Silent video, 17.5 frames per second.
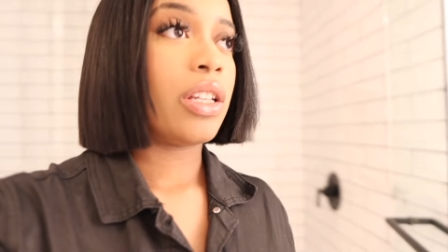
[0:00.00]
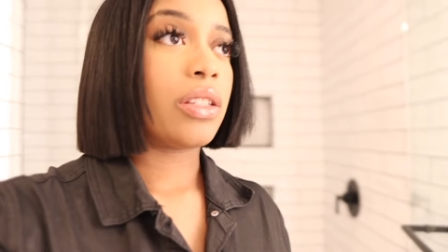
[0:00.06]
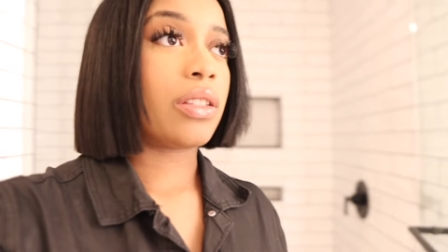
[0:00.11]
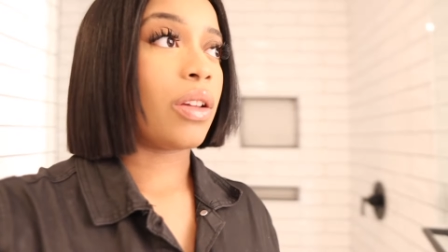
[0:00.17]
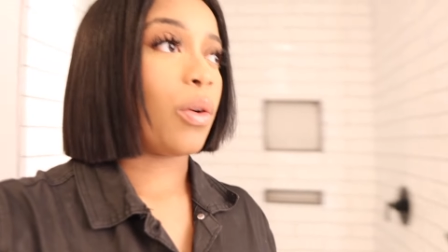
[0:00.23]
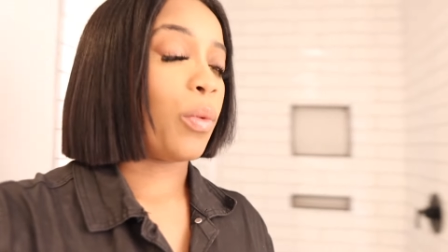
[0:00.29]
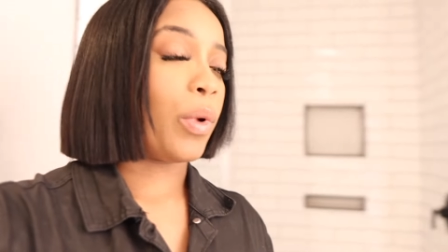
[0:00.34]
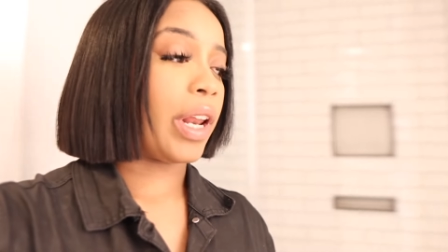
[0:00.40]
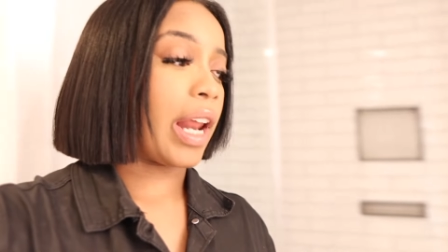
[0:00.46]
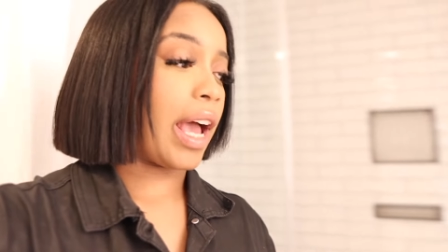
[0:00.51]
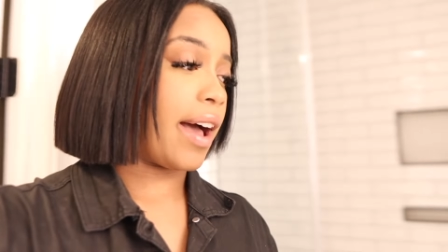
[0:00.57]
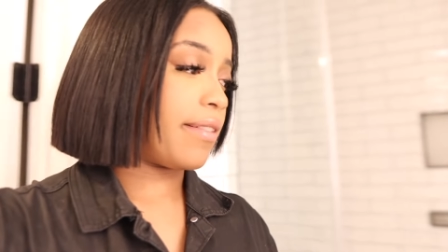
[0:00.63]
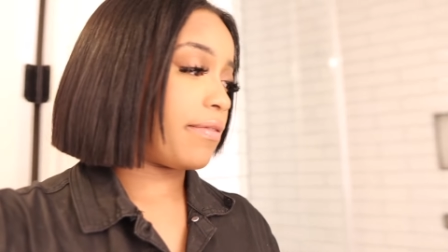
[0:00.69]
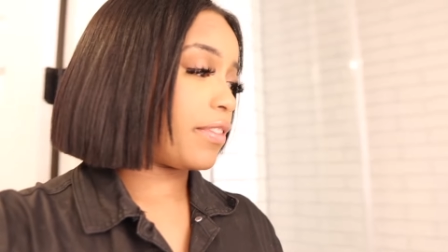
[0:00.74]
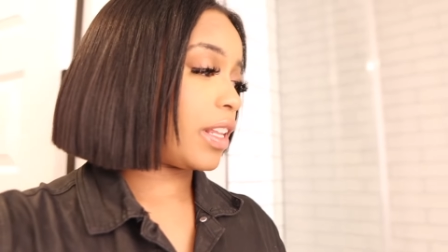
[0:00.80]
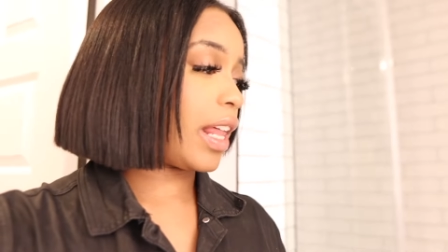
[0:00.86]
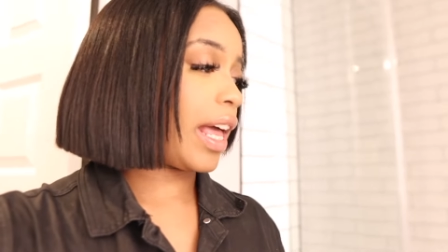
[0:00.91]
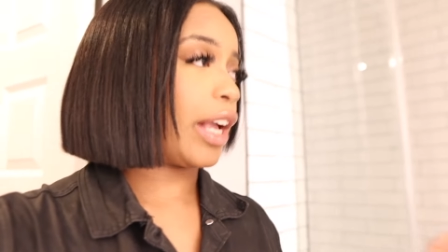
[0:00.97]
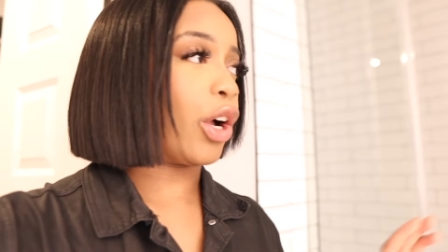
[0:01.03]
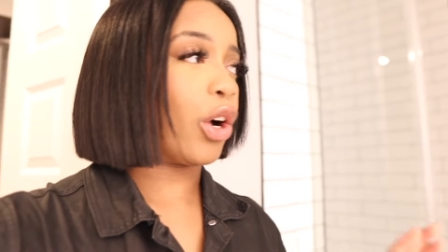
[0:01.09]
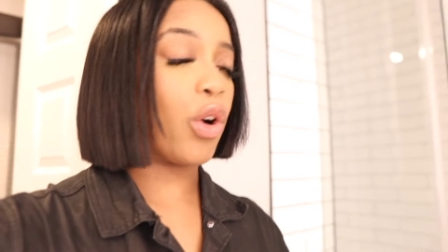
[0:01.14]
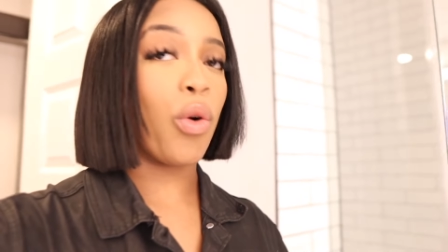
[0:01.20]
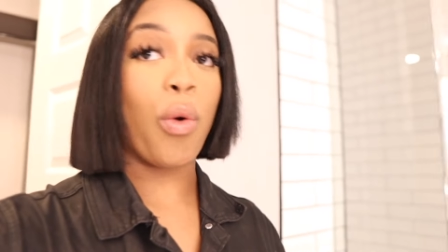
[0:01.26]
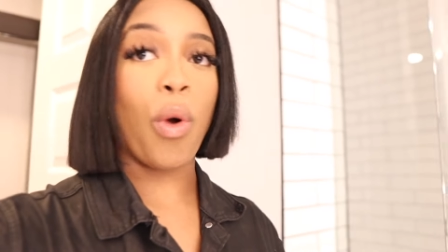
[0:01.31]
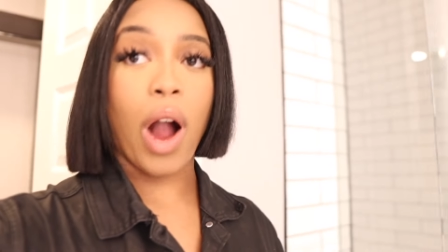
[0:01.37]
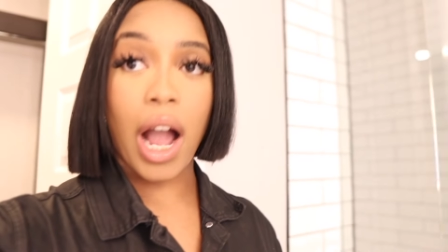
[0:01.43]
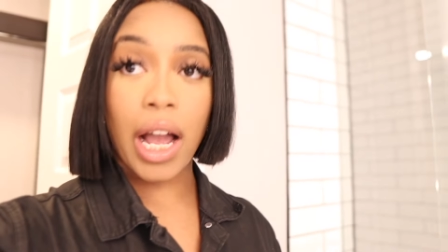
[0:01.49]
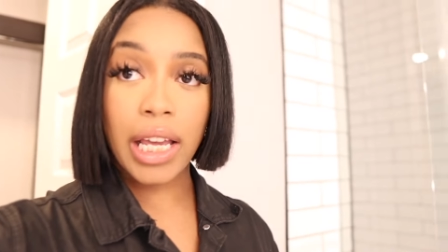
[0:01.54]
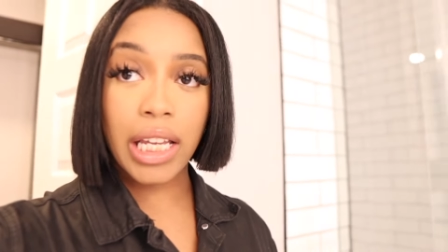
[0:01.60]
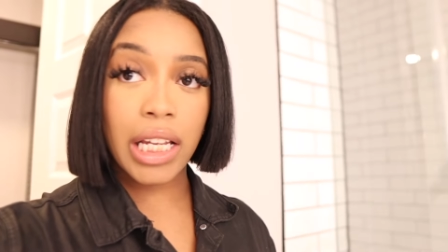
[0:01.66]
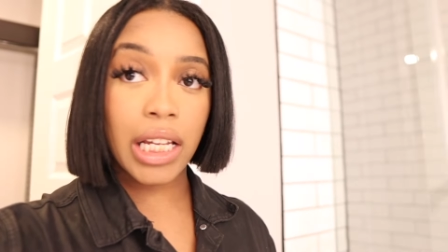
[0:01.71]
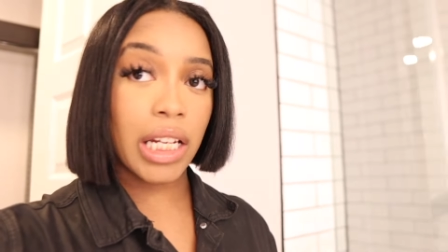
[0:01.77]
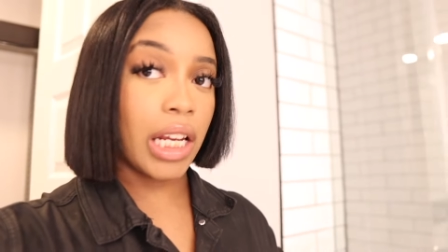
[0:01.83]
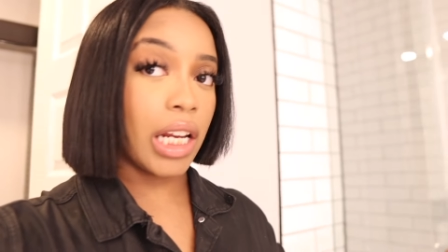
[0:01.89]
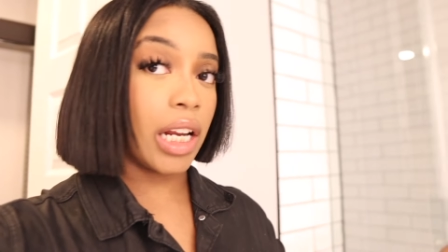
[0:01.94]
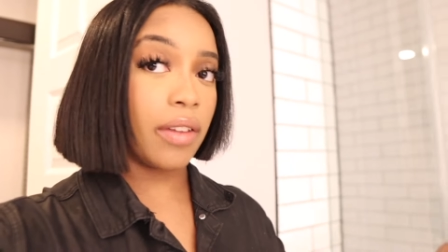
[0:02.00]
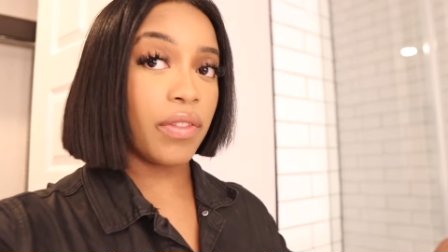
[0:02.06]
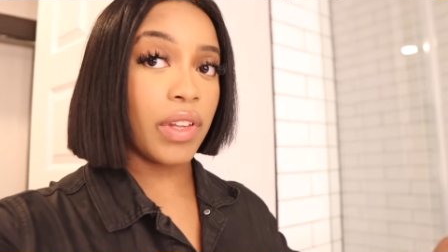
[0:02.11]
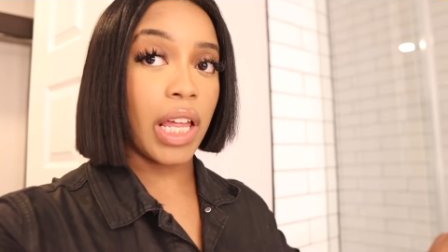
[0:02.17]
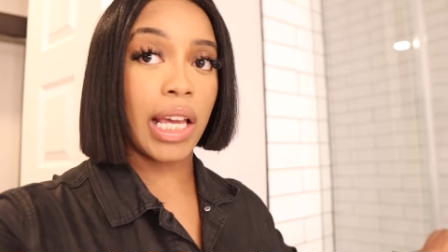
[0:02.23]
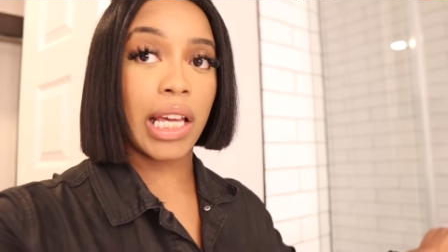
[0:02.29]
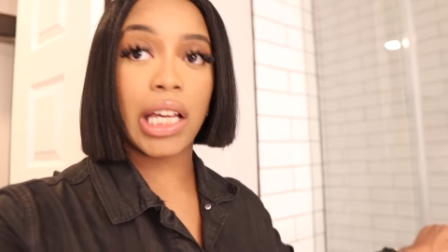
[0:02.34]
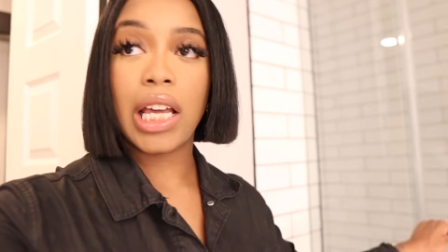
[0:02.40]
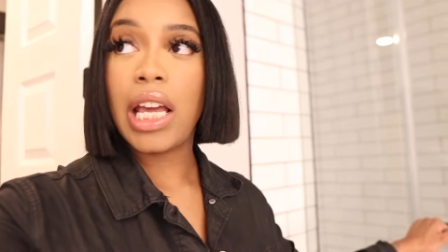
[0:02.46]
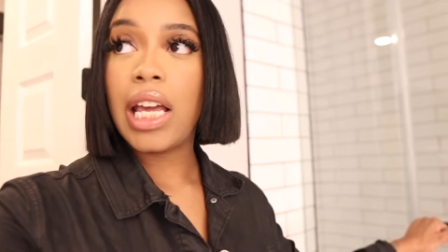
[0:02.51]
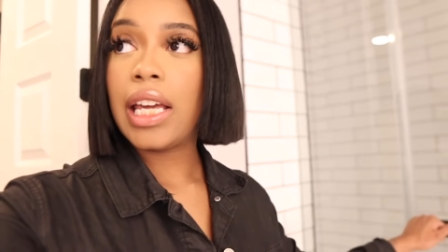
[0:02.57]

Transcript: So when I feel like crying and I feel like